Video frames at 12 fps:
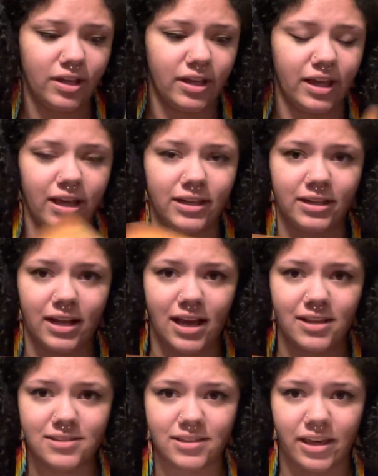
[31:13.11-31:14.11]
and it
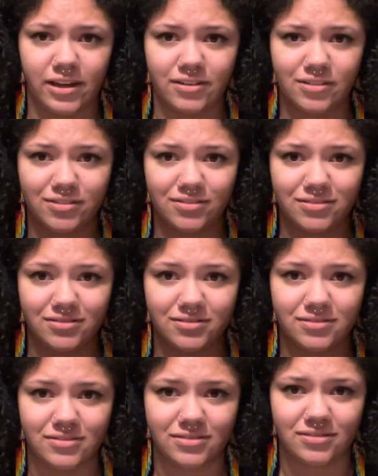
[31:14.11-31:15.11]
has like
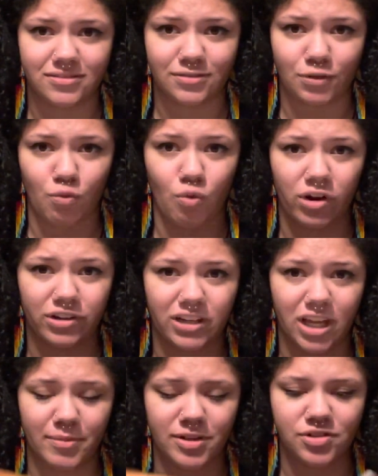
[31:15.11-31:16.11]
water
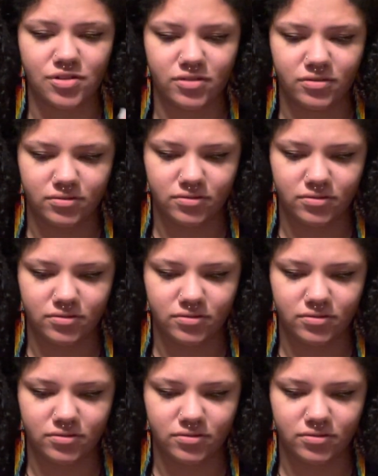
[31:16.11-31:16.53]
damage, and